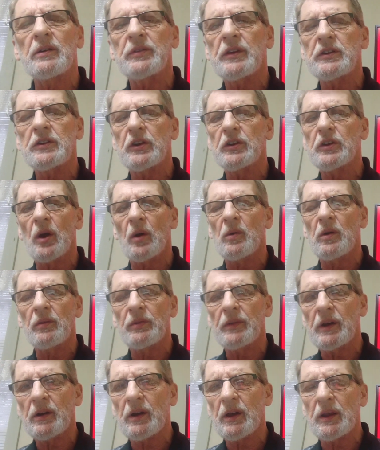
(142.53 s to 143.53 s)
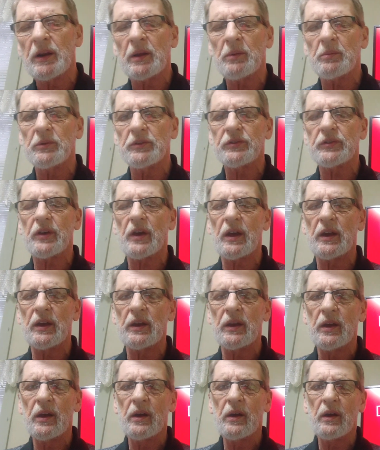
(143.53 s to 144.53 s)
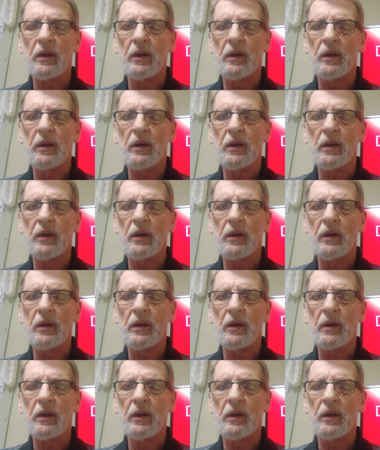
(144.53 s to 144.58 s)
and then you'd go on there and it would say